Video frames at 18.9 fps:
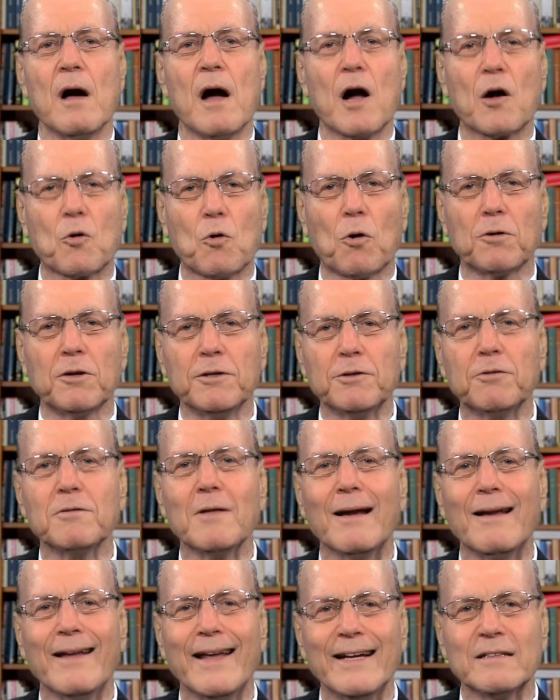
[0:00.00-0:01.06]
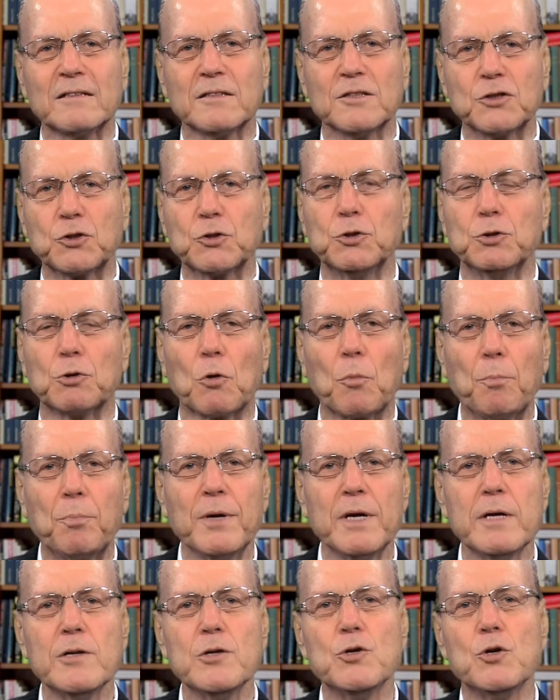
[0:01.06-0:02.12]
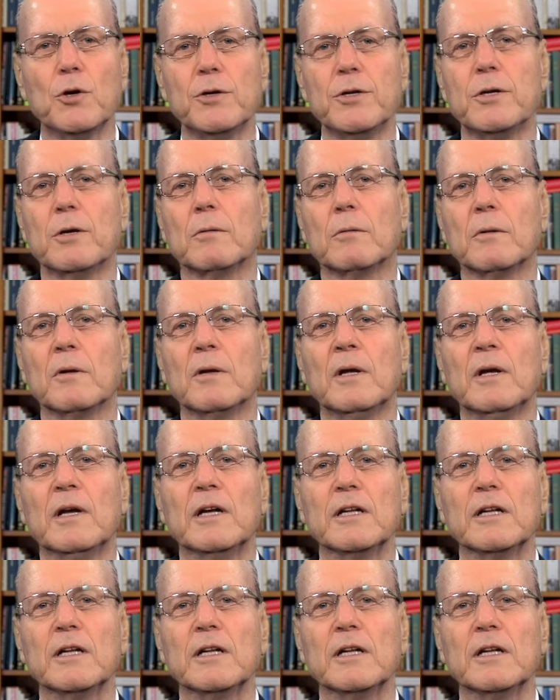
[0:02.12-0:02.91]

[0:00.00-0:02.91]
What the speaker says: According to the latest European Union